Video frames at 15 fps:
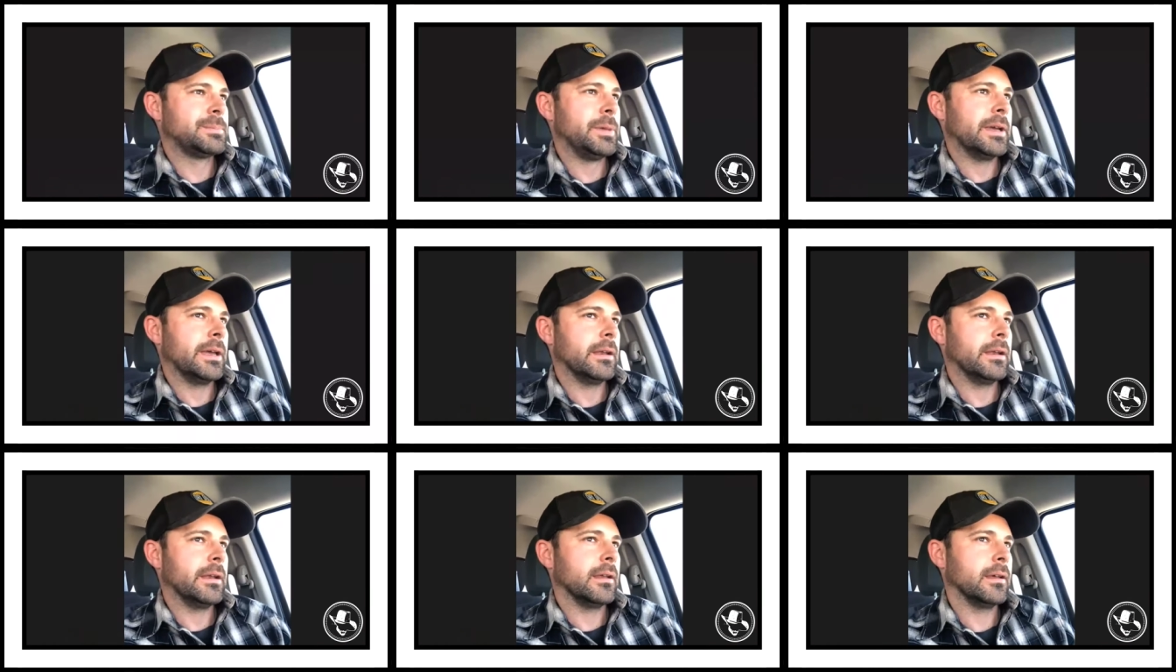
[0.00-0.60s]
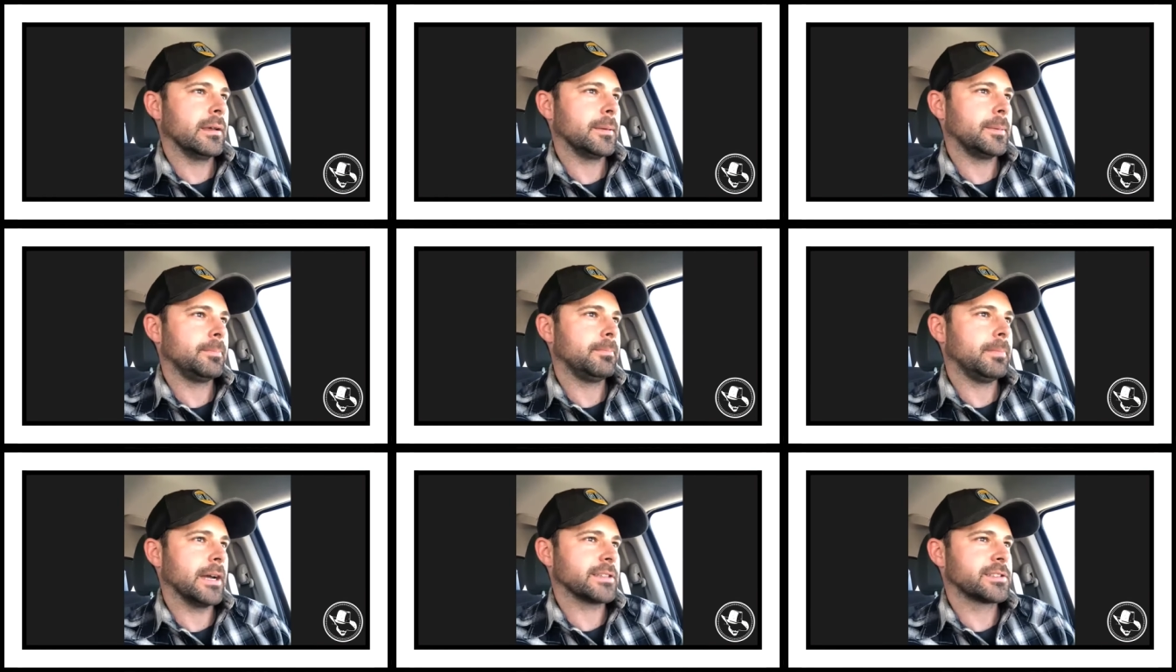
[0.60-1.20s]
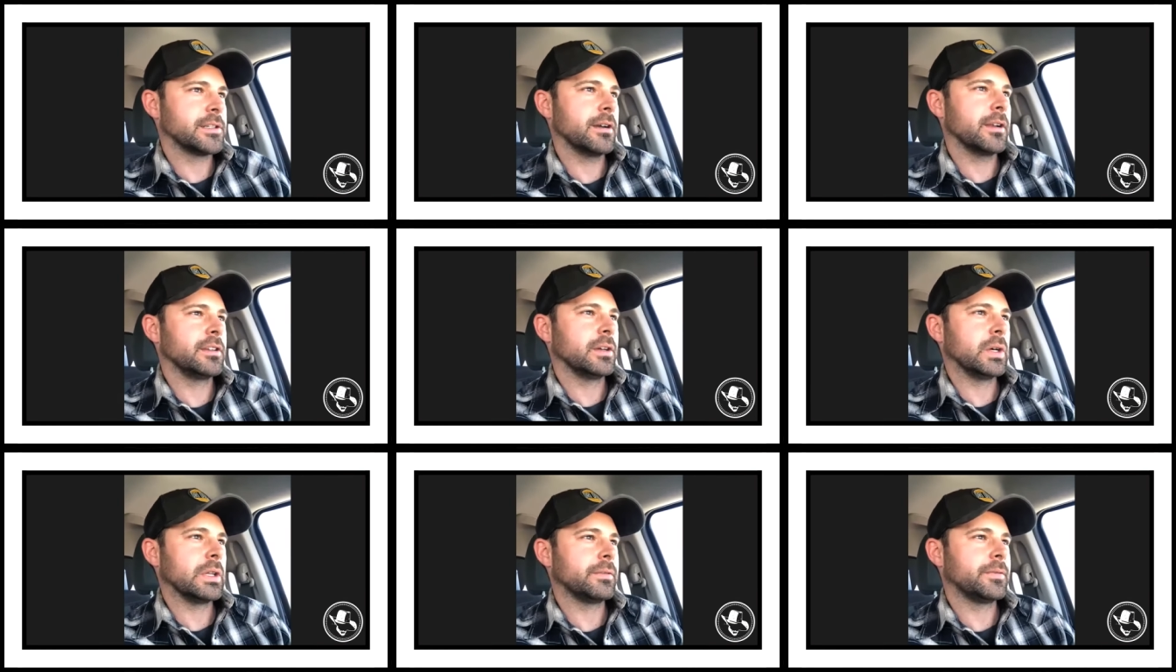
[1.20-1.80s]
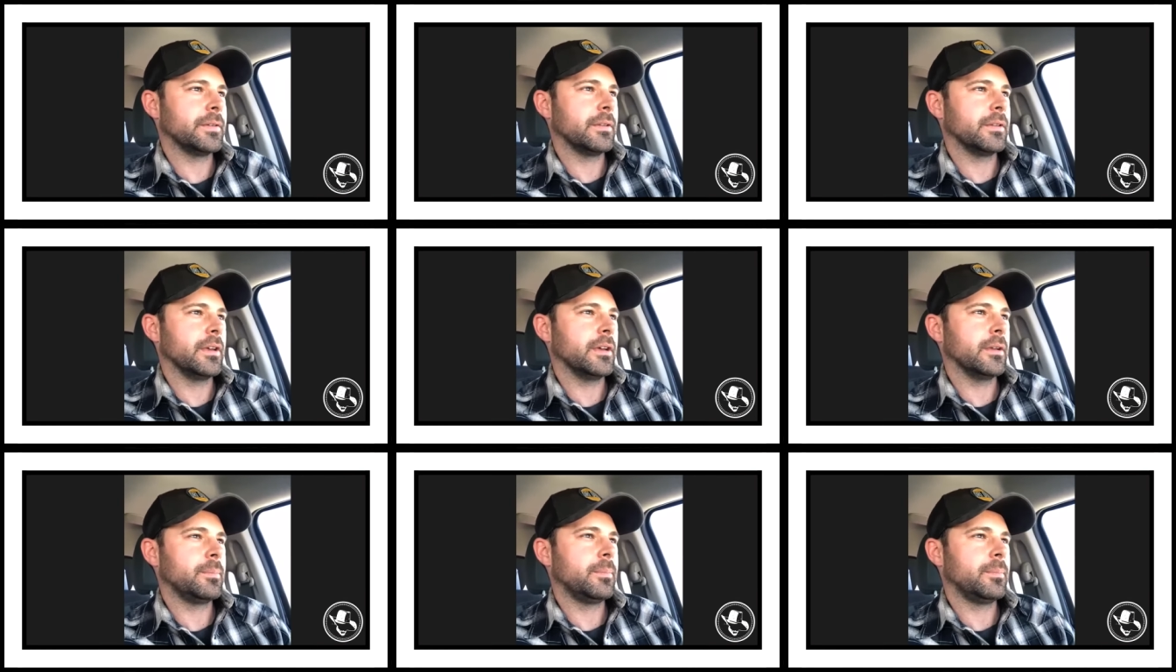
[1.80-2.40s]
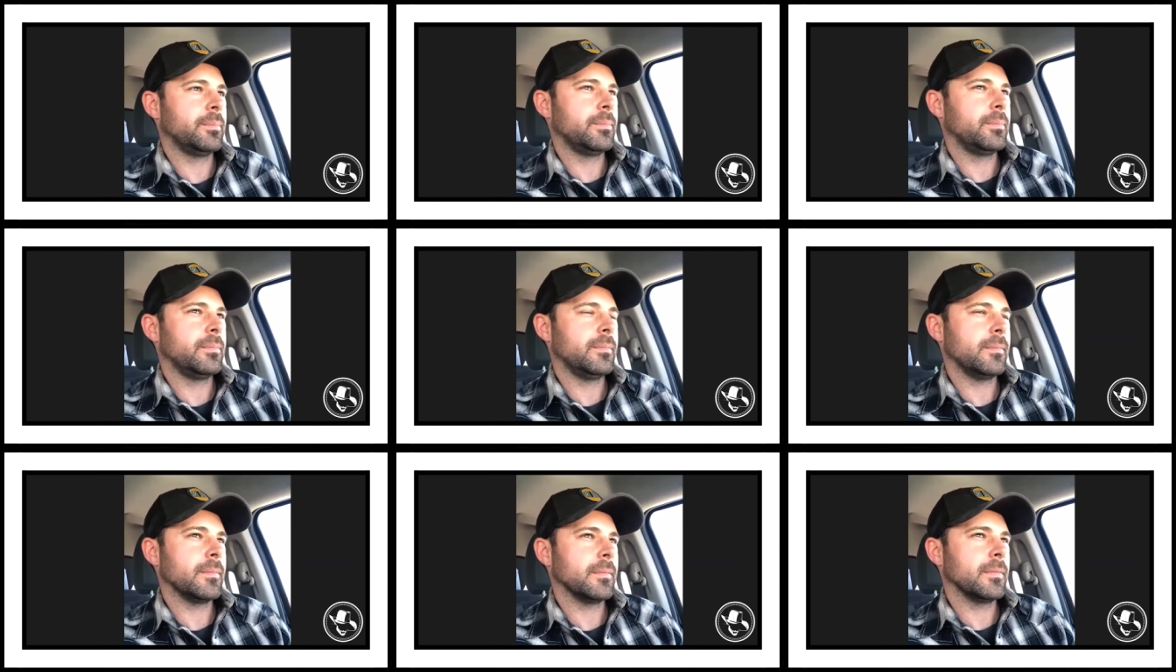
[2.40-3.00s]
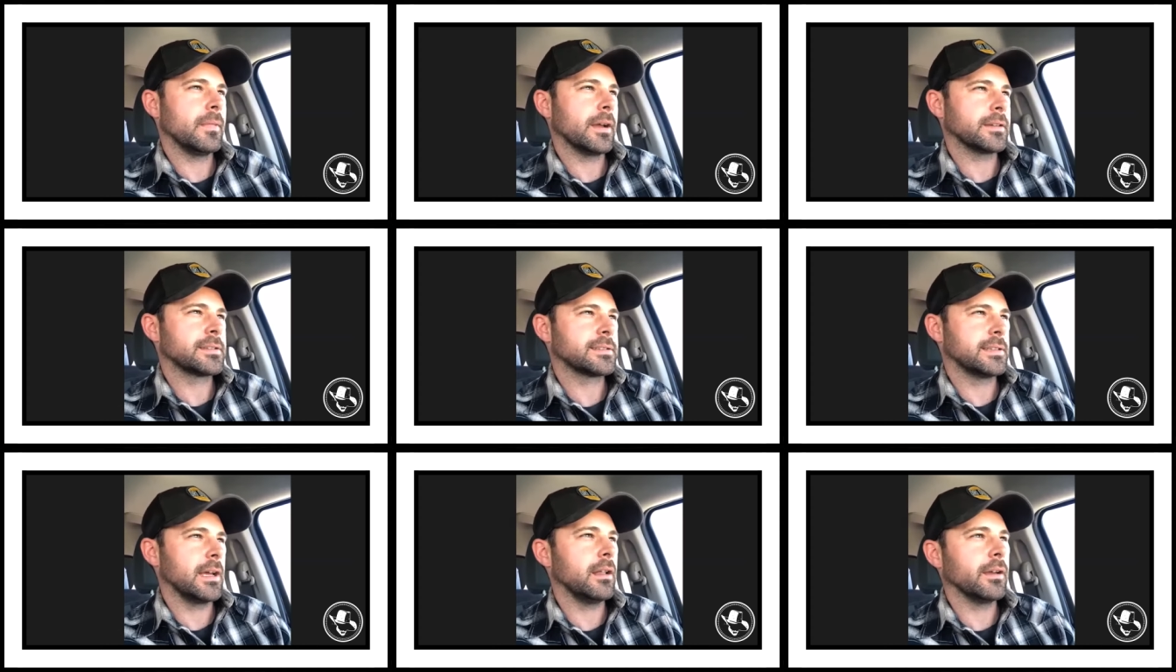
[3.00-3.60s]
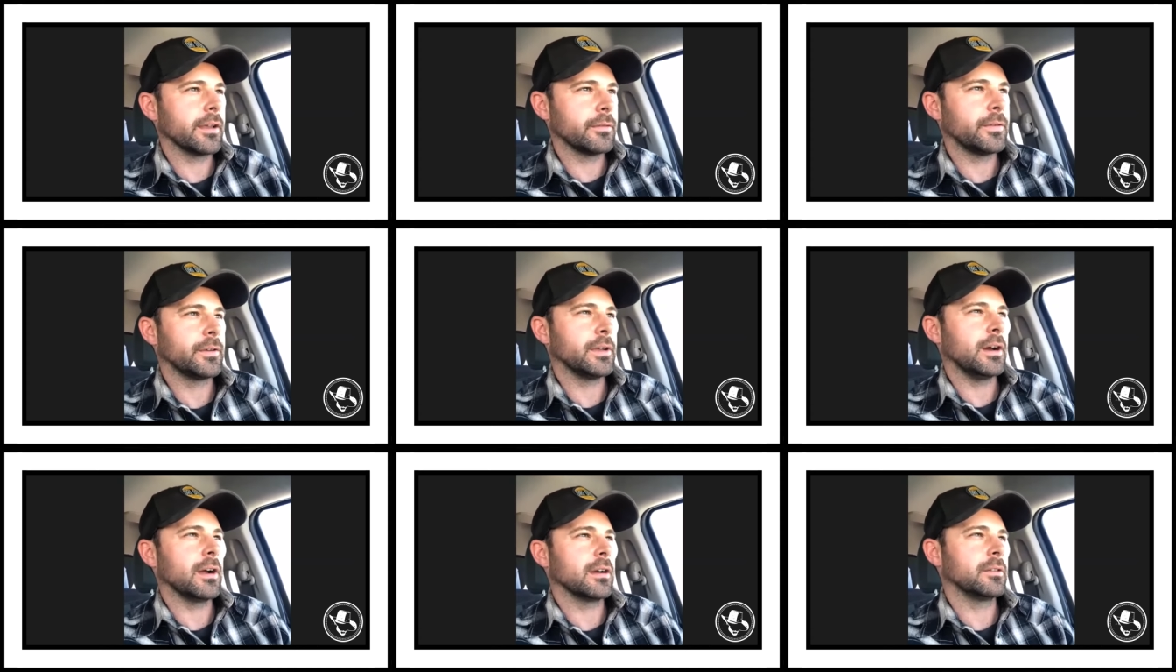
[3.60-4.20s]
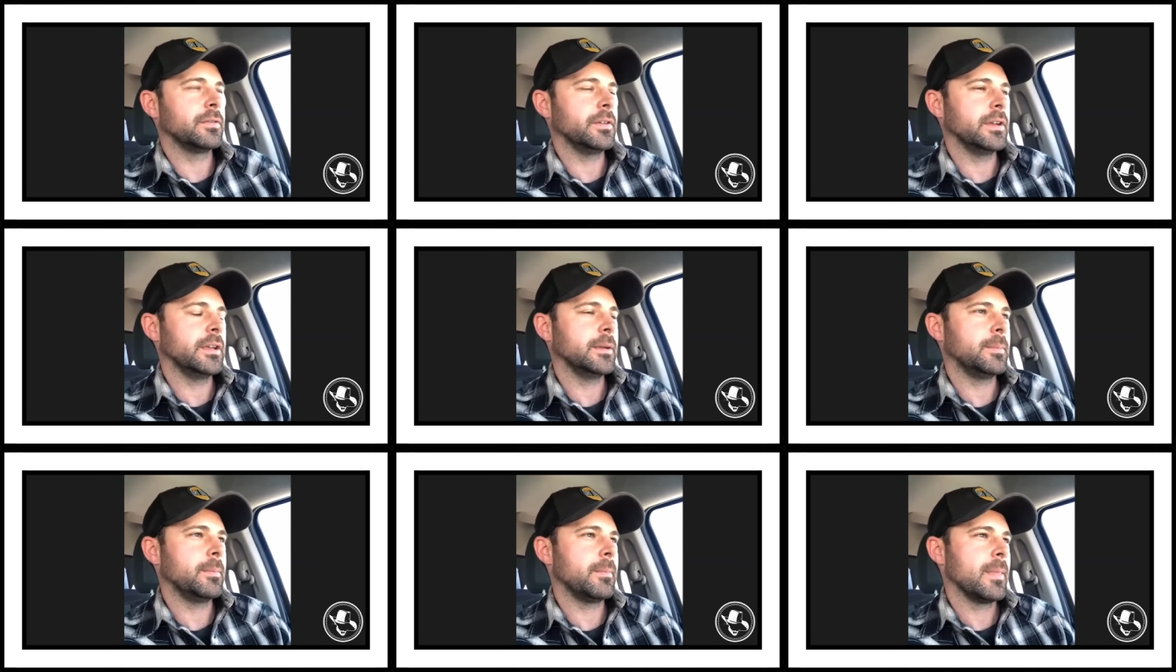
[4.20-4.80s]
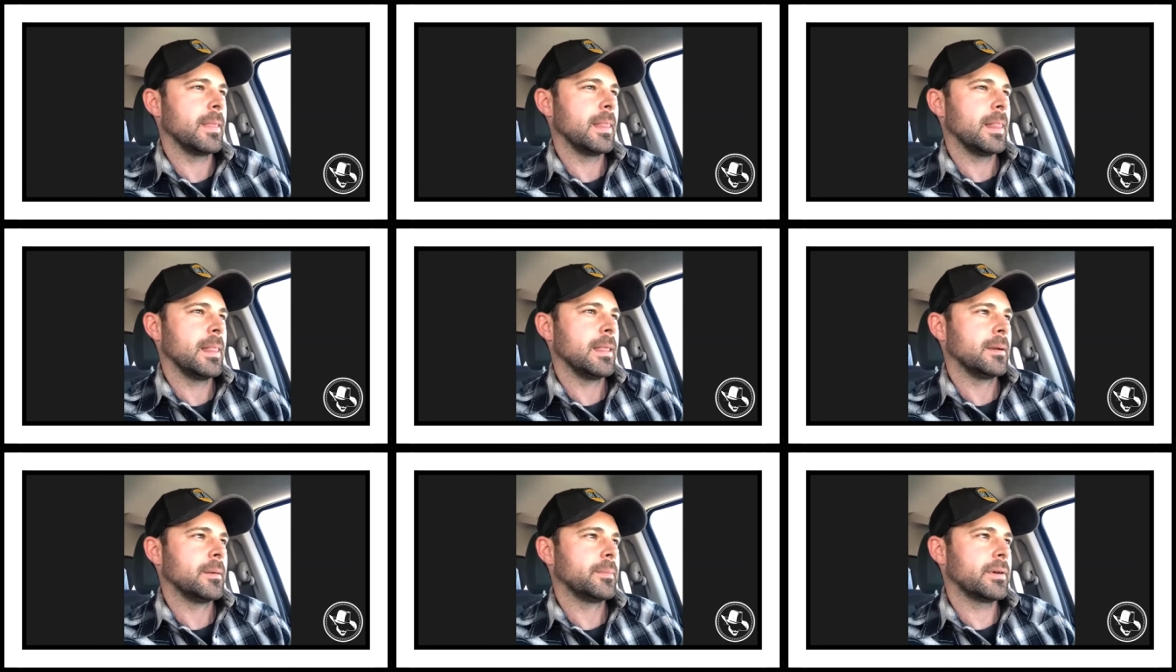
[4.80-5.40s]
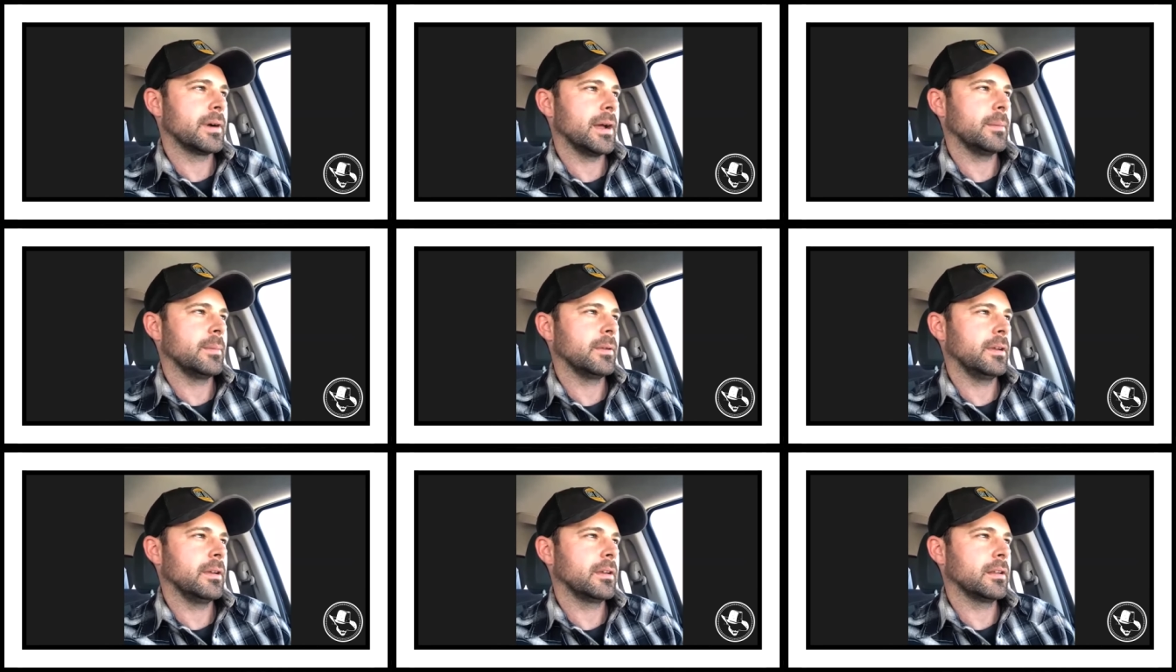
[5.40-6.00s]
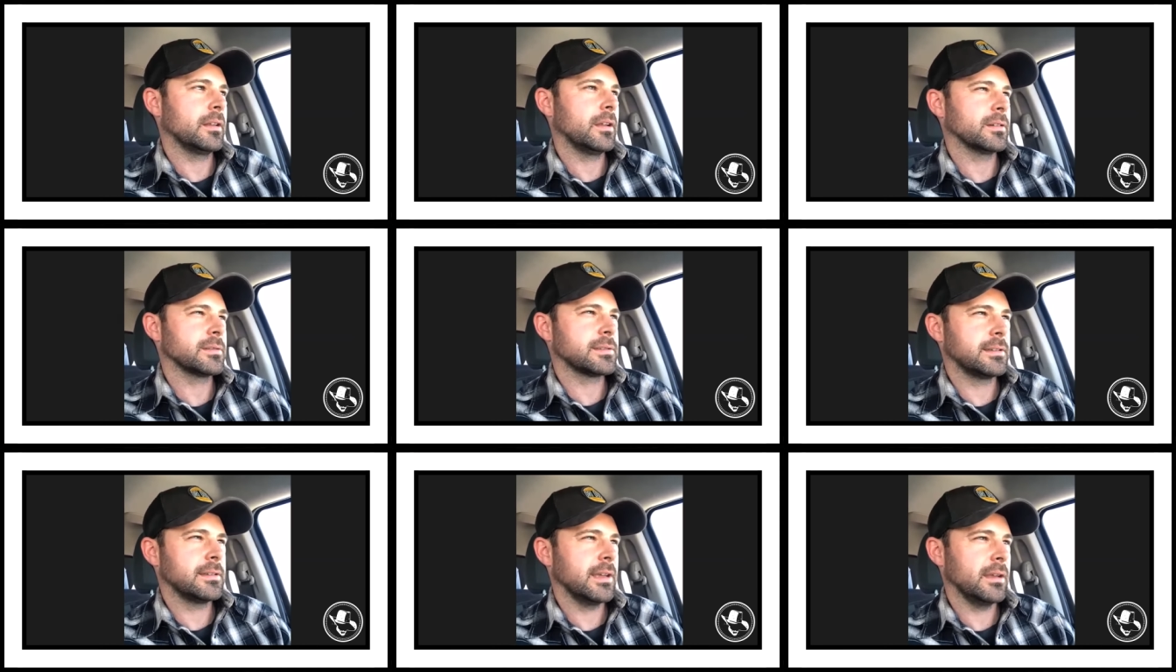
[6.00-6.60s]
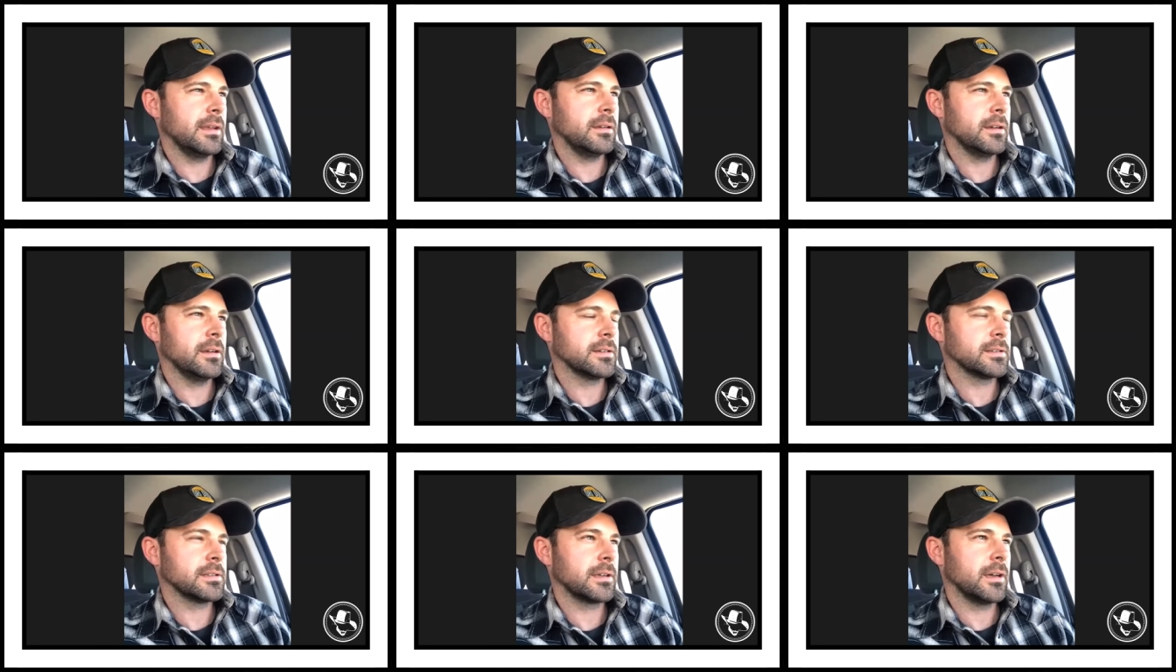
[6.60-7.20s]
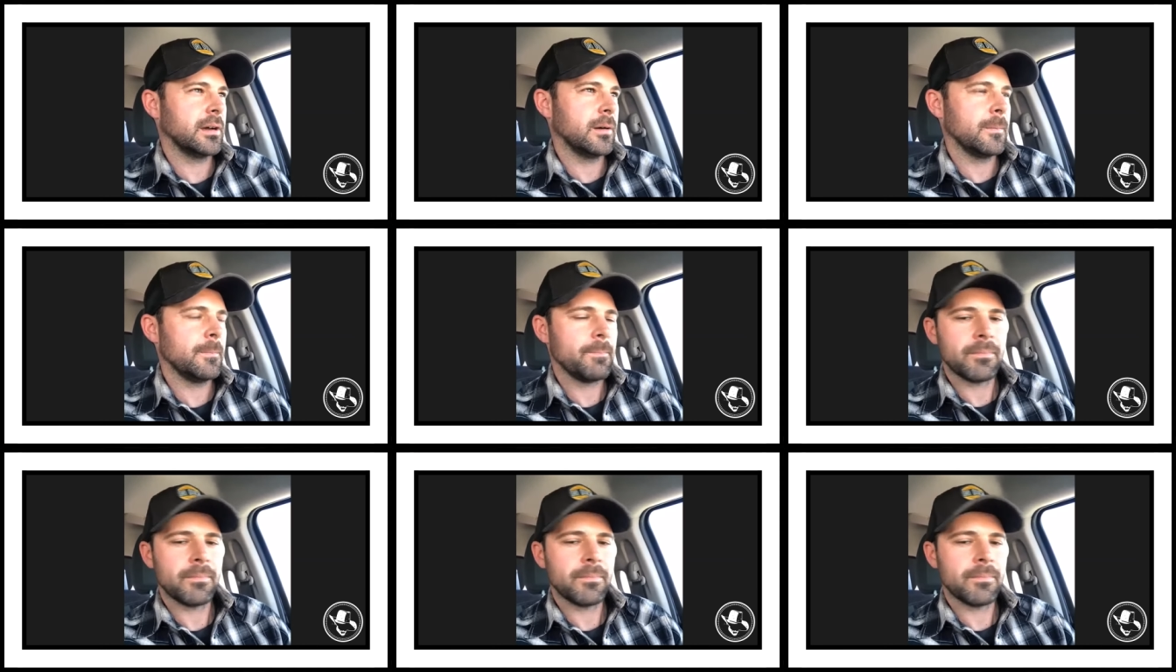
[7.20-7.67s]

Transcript: been. I started doing the the like selling photography probably close to ten years ago,